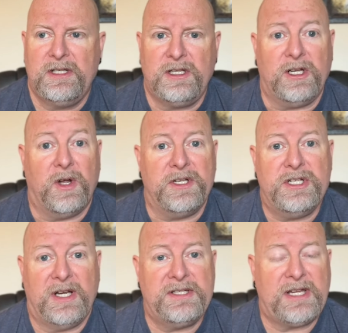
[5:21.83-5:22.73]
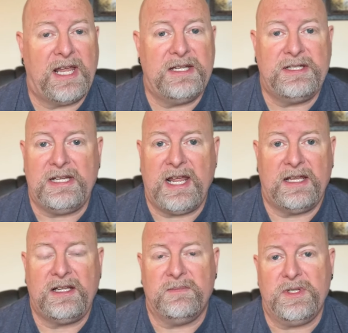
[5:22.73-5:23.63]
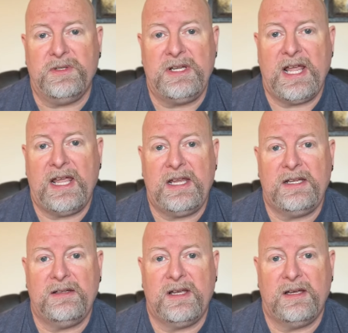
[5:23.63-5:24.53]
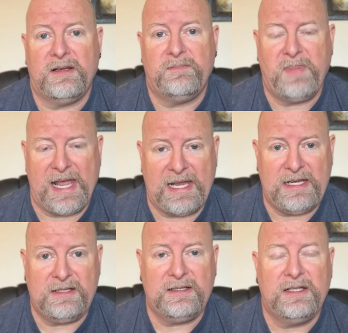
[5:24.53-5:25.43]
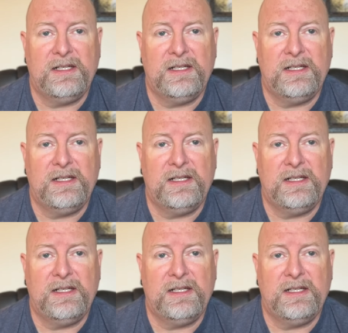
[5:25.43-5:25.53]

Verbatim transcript: You know, in Trent's case, he can't communicate uh, pain